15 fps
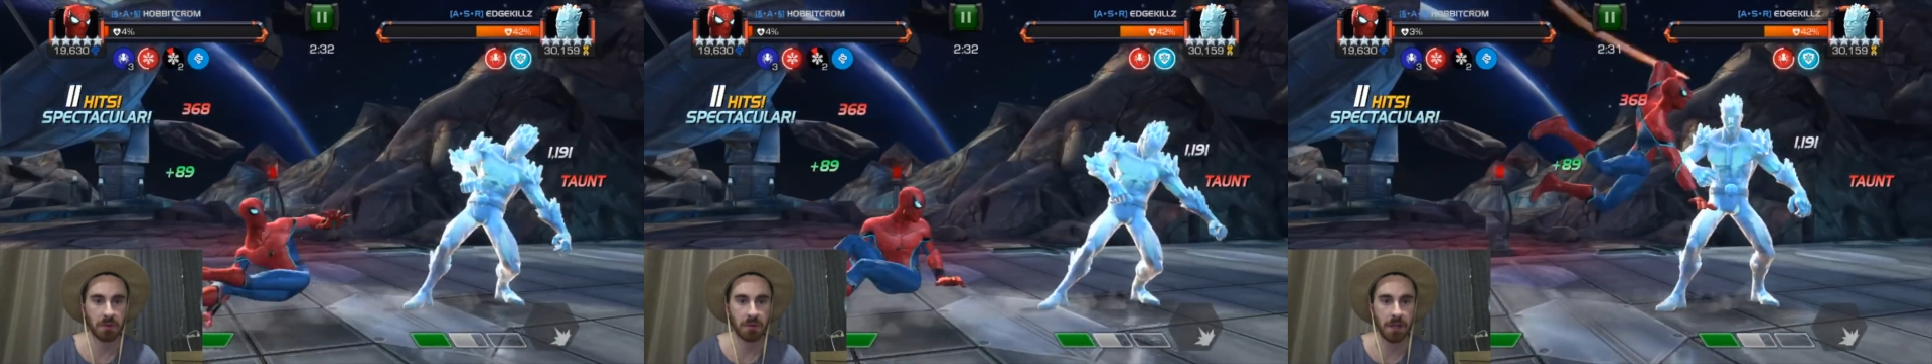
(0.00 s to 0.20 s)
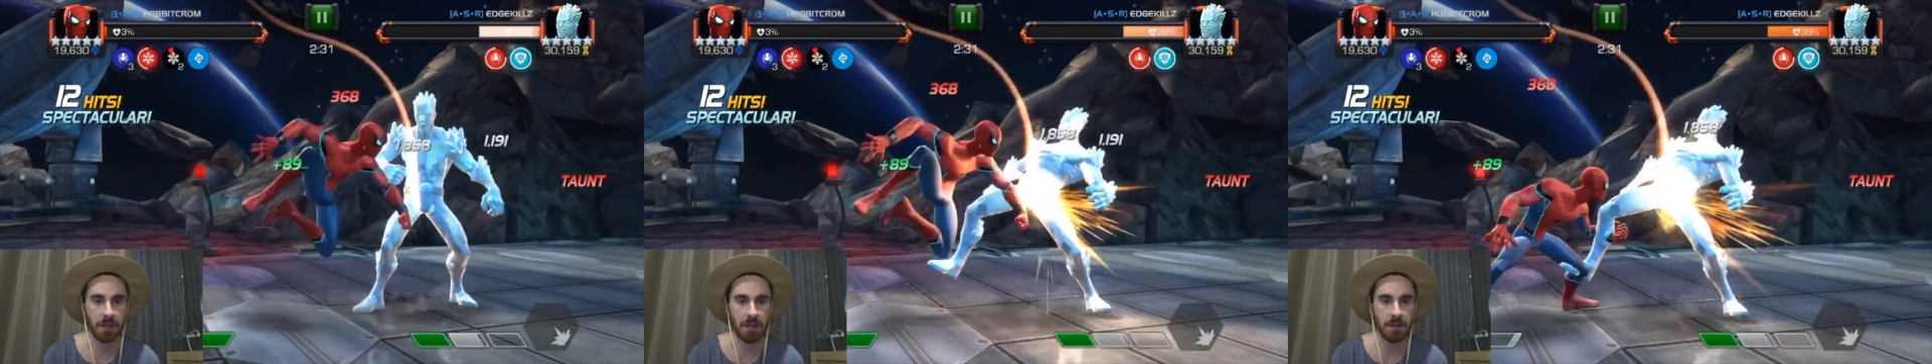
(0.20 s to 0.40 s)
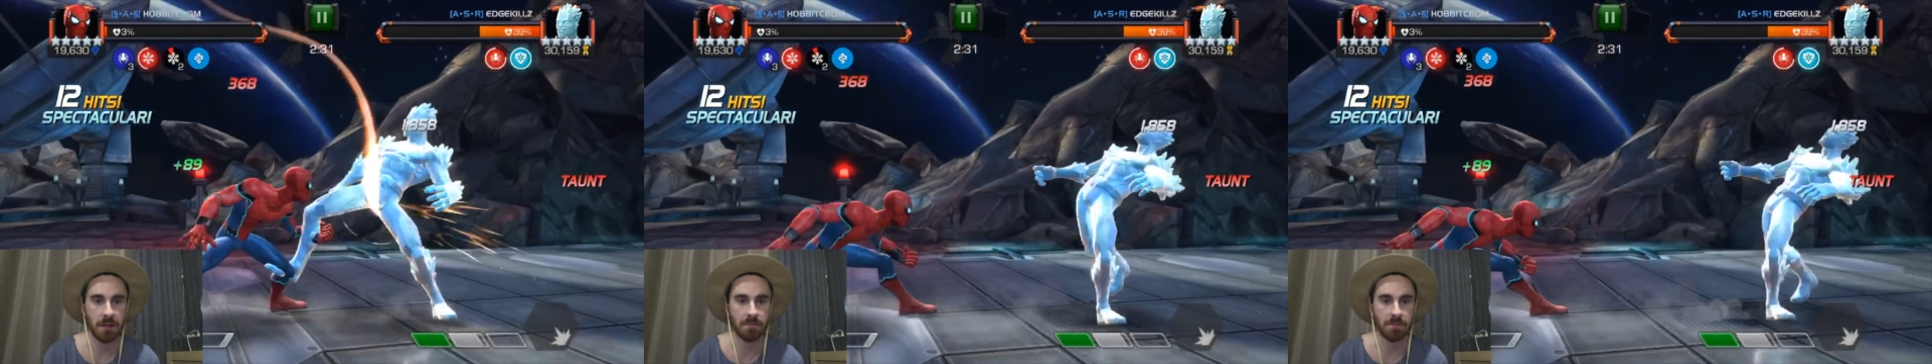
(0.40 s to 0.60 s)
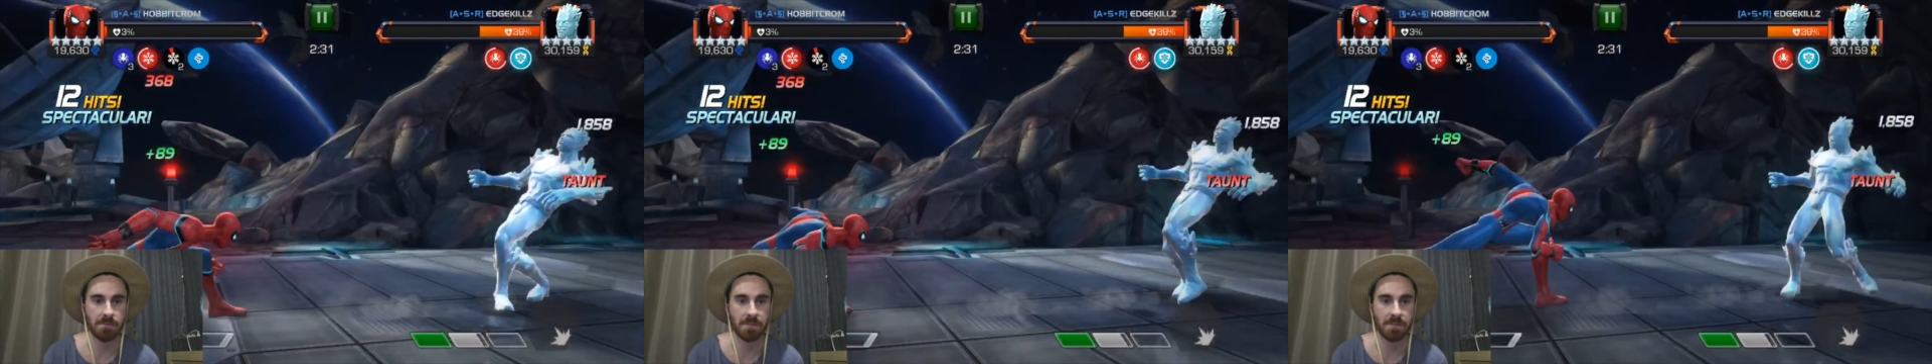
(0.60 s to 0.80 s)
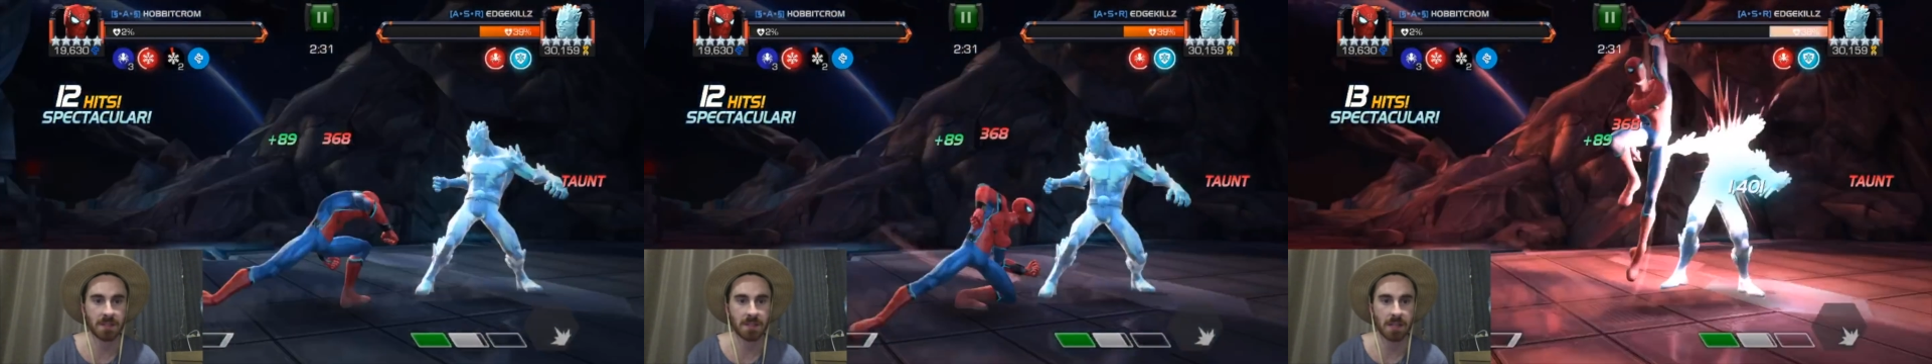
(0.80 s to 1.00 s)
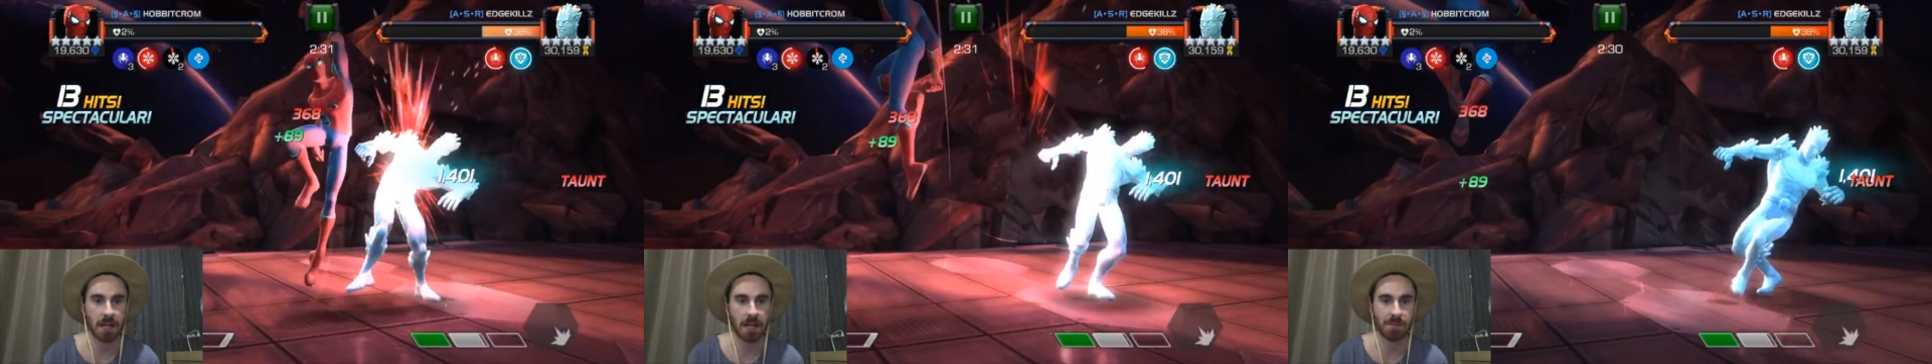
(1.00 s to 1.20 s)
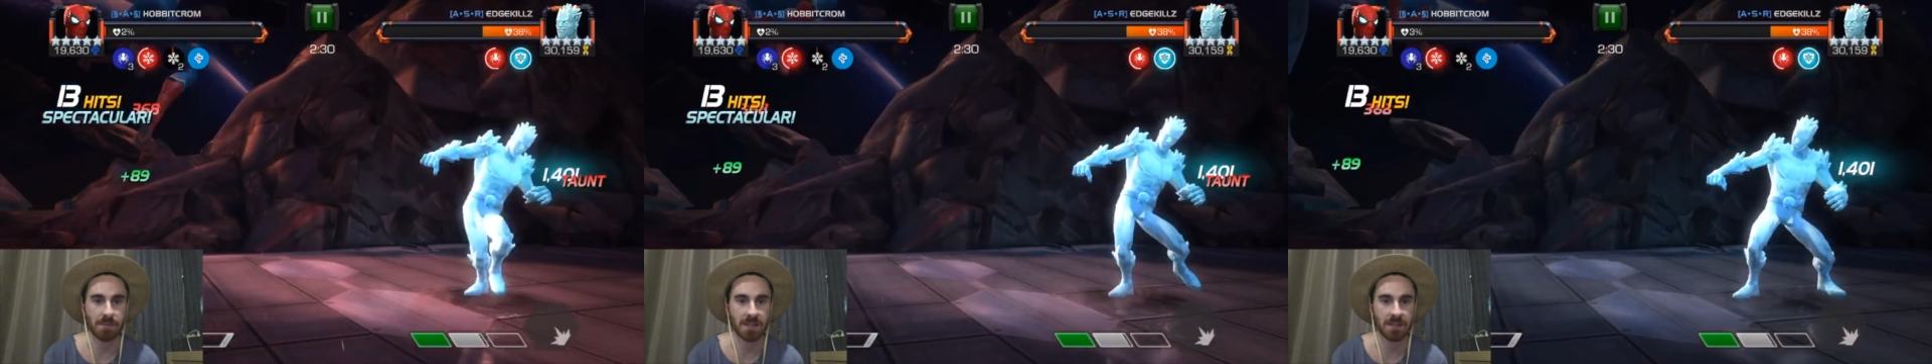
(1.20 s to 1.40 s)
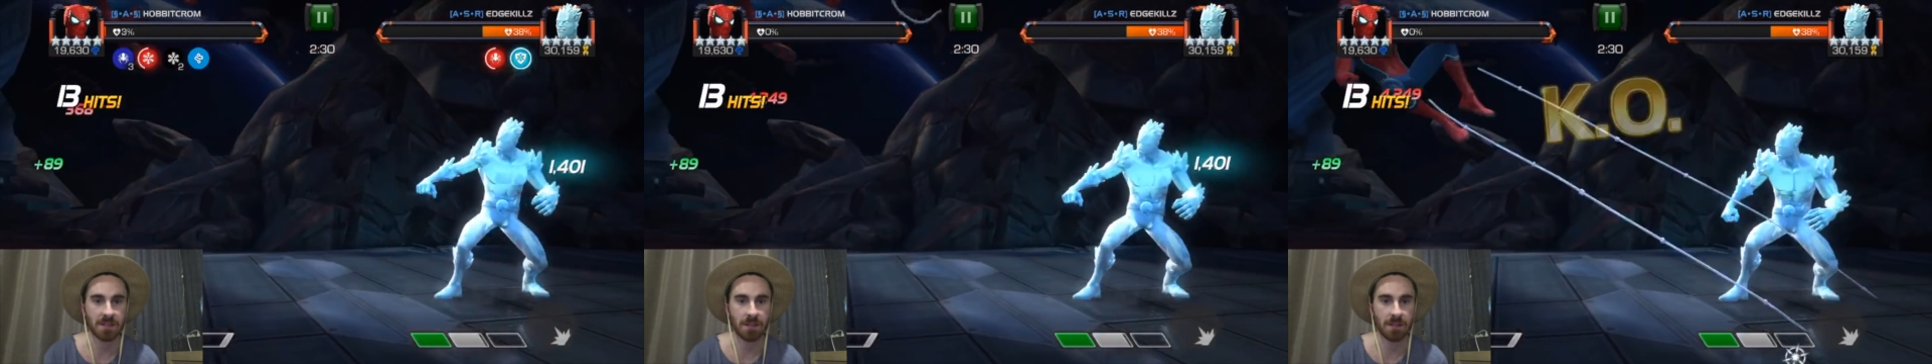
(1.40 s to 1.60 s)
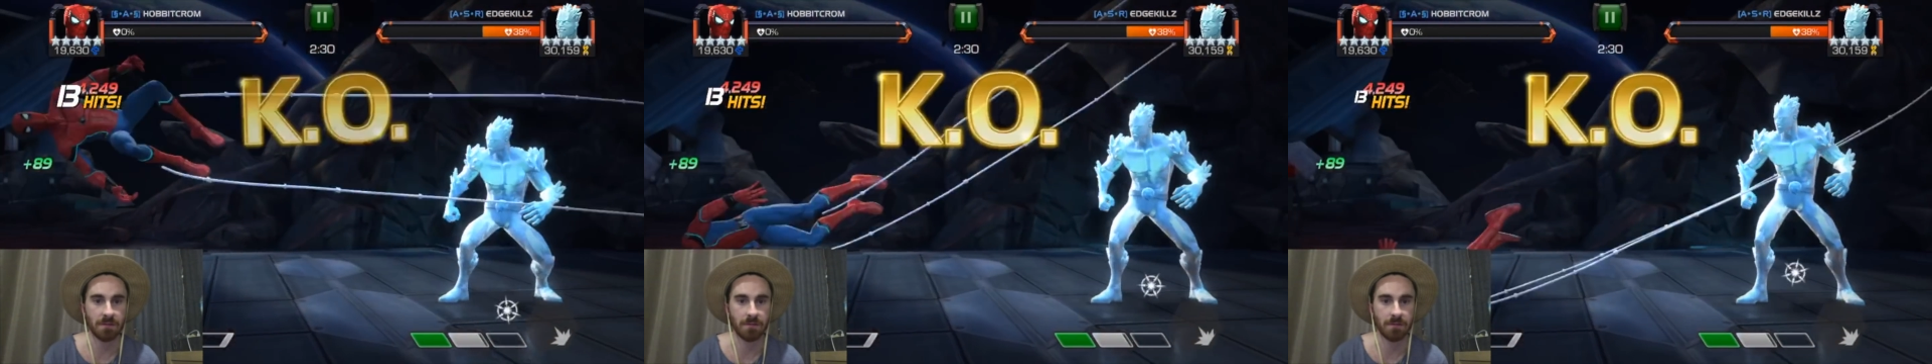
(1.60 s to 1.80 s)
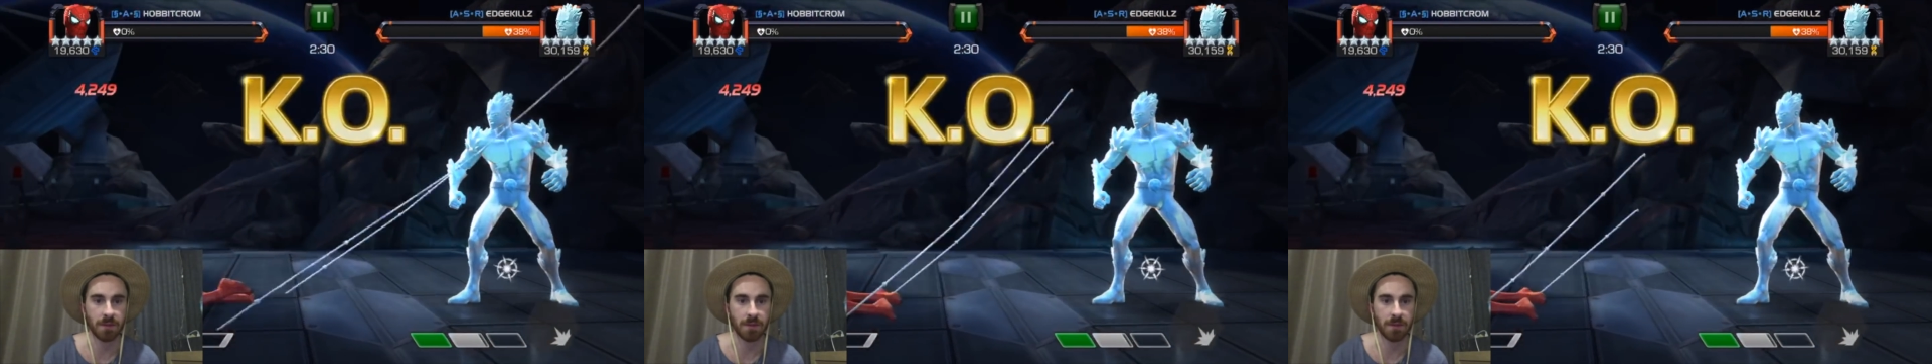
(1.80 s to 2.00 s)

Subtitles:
pretty beside myself with